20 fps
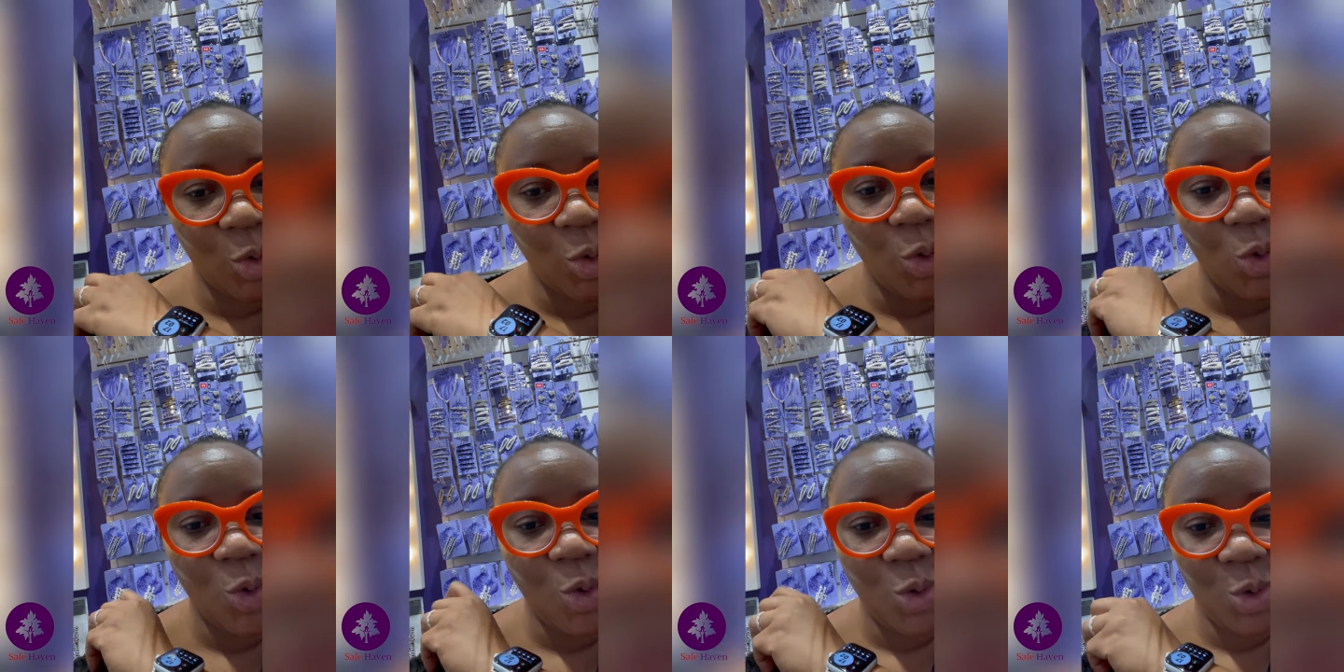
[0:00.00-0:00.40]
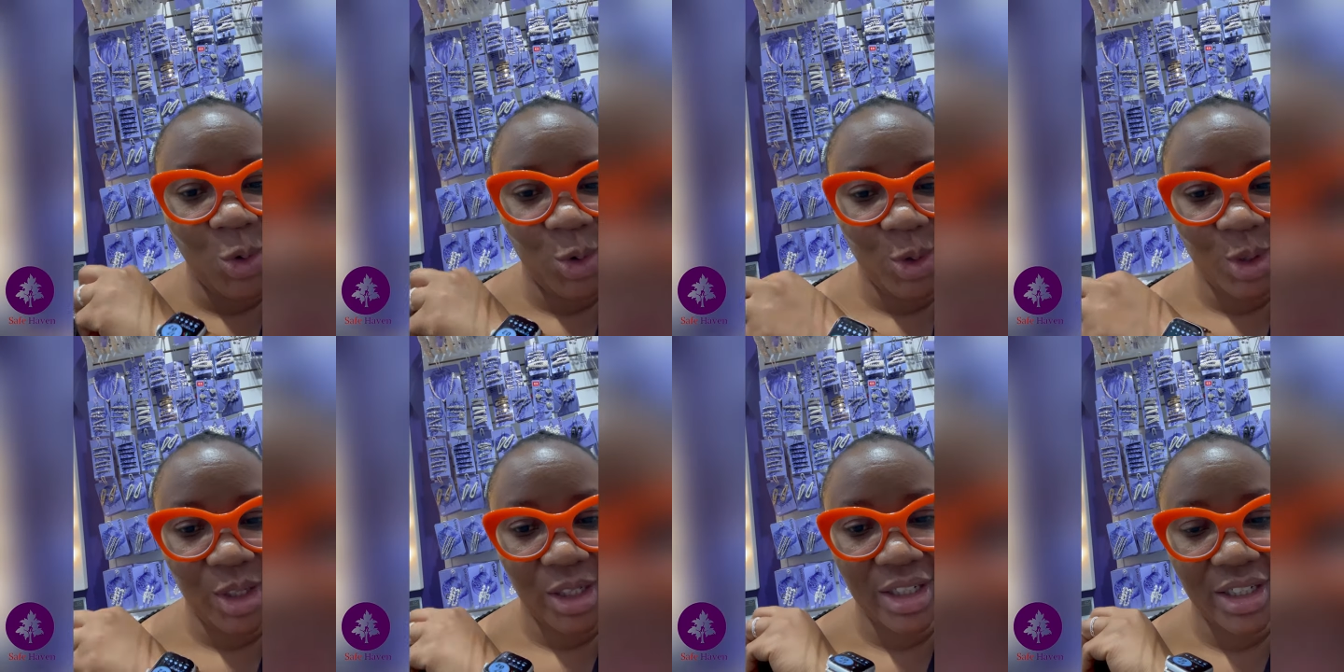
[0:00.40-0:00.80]

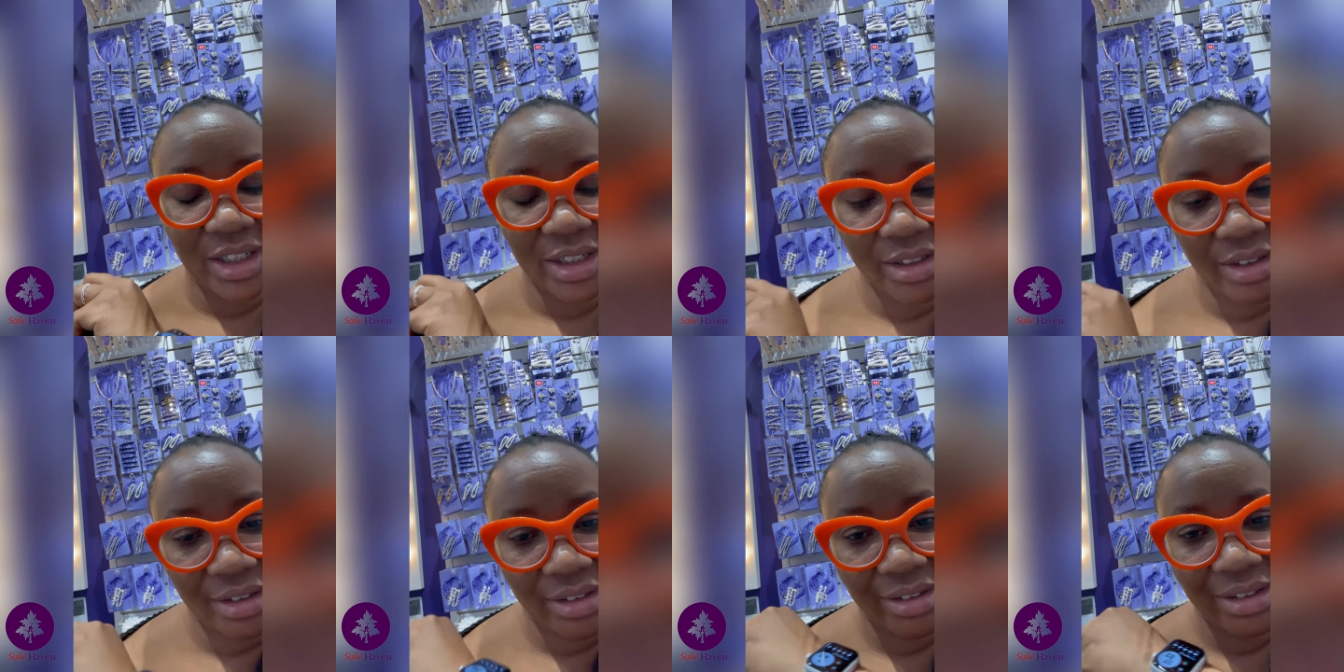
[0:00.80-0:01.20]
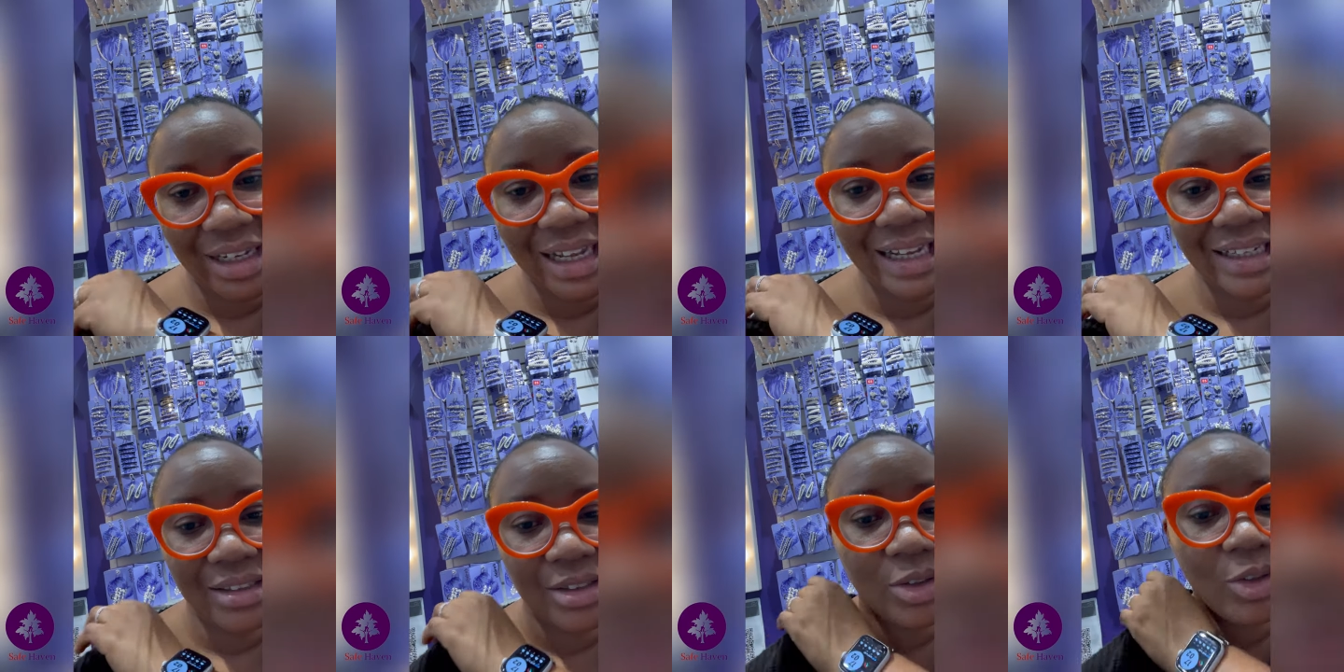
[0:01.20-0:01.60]
all,
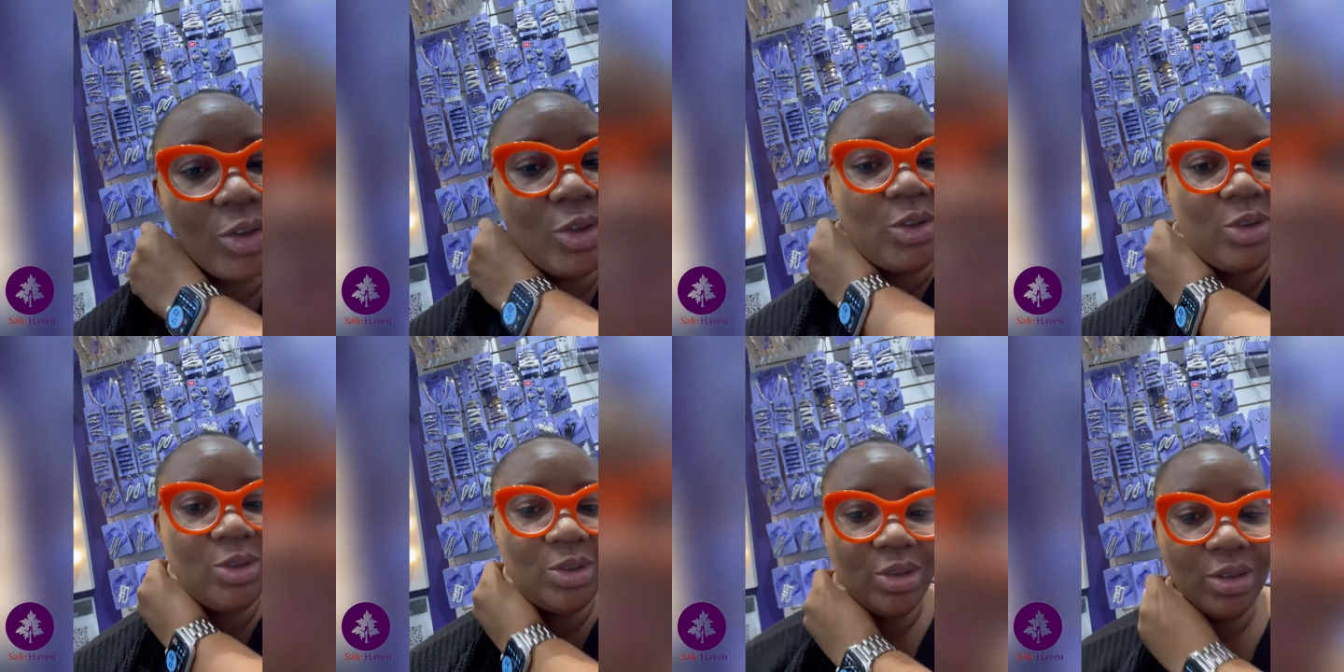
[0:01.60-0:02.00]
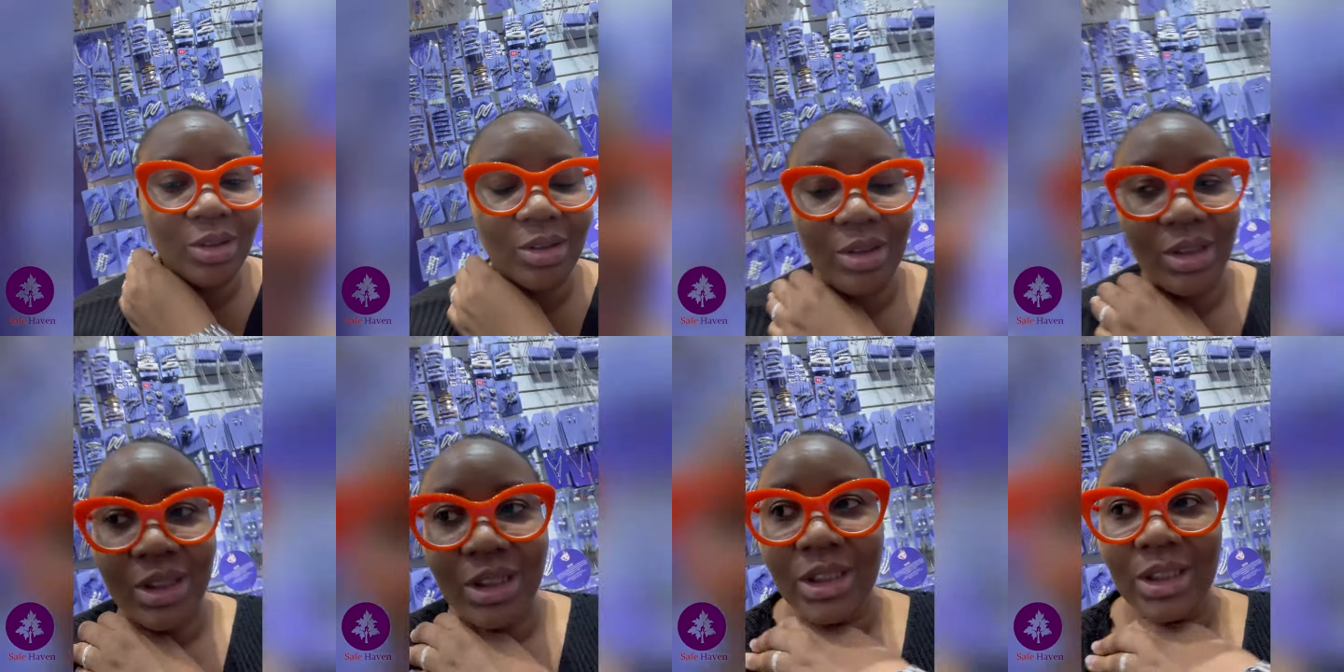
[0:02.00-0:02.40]
at all.
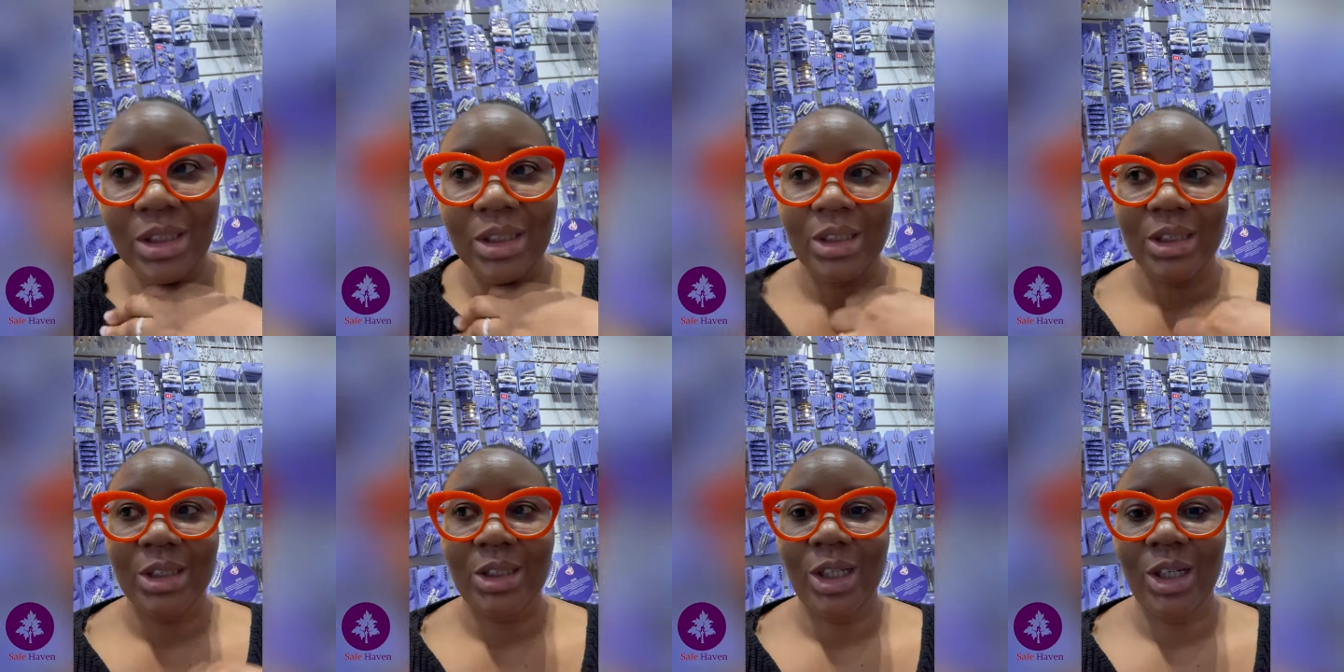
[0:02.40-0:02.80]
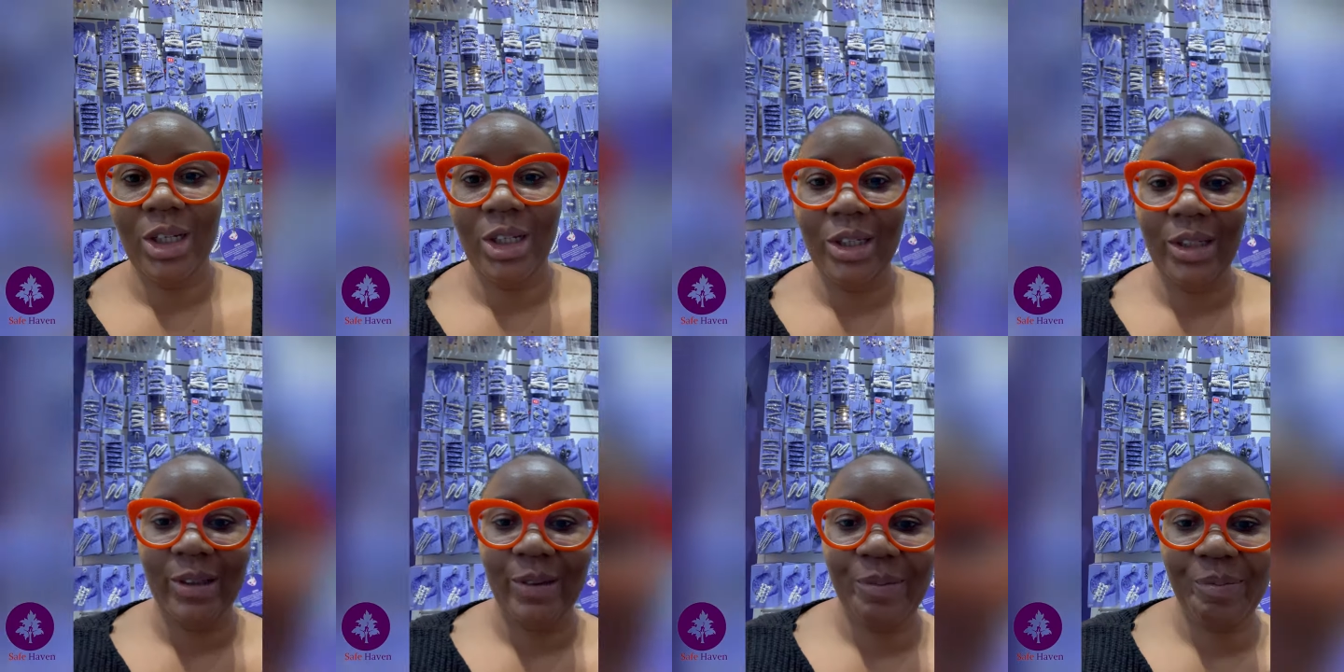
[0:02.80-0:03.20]

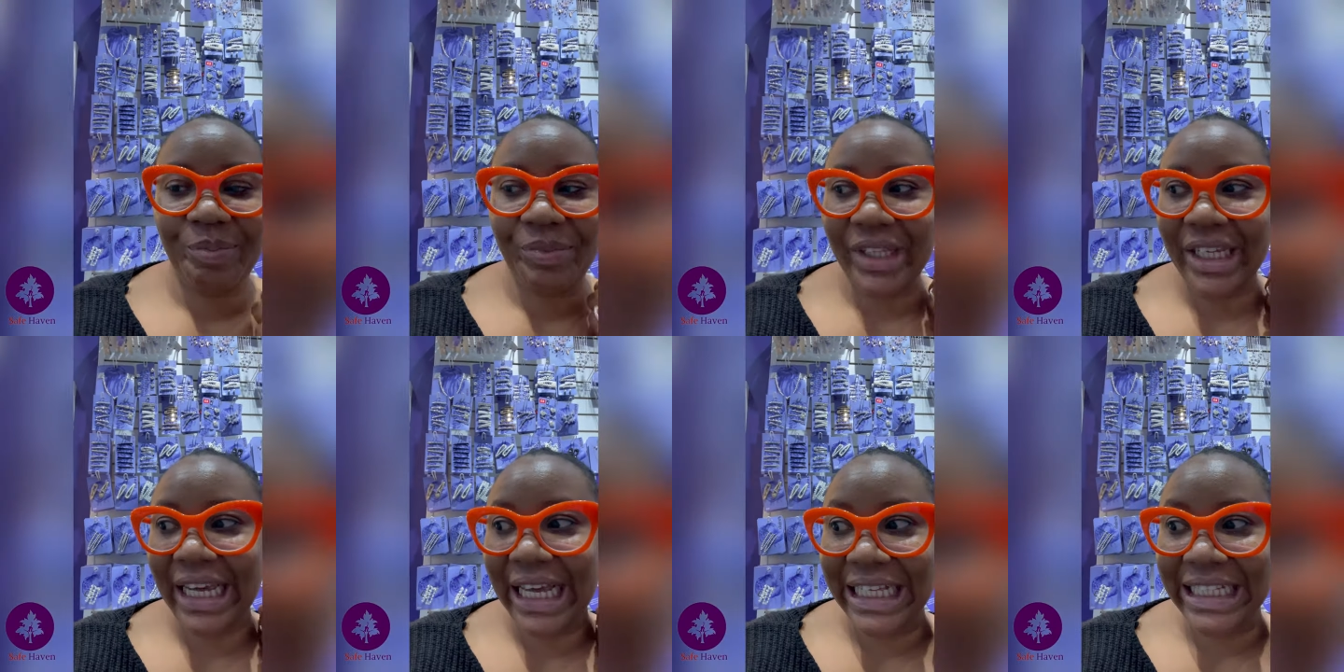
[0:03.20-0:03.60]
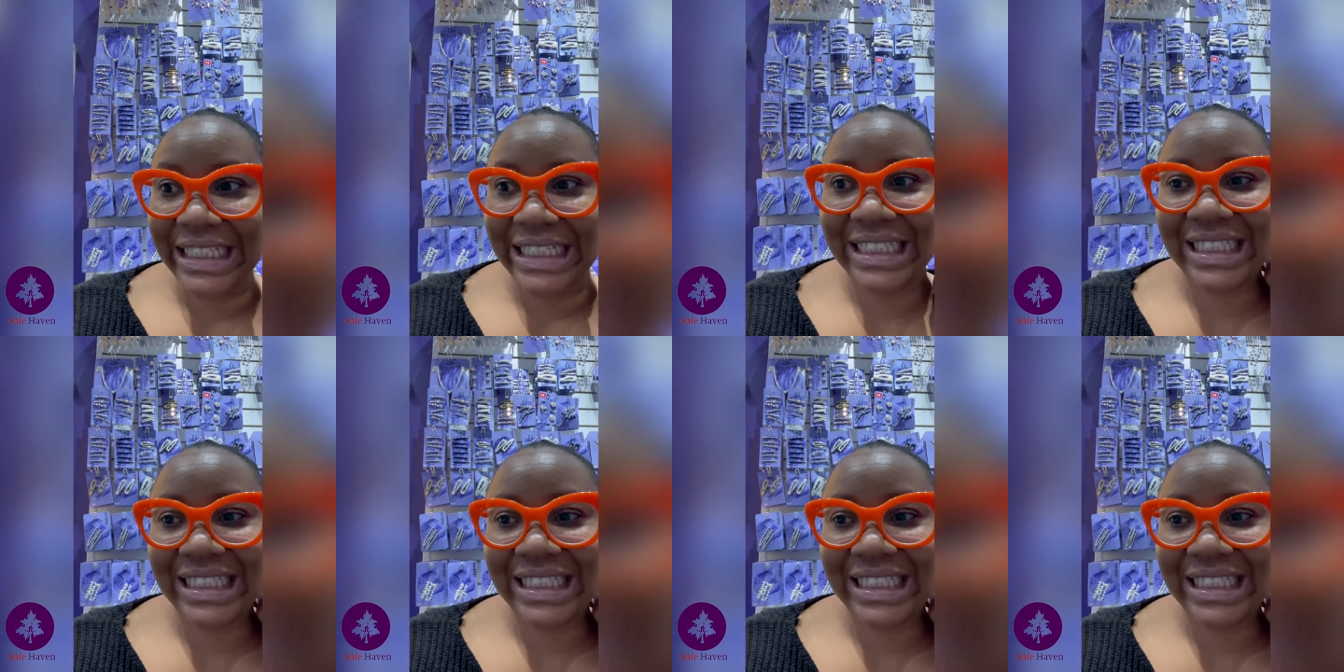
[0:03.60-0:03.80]
So, yes.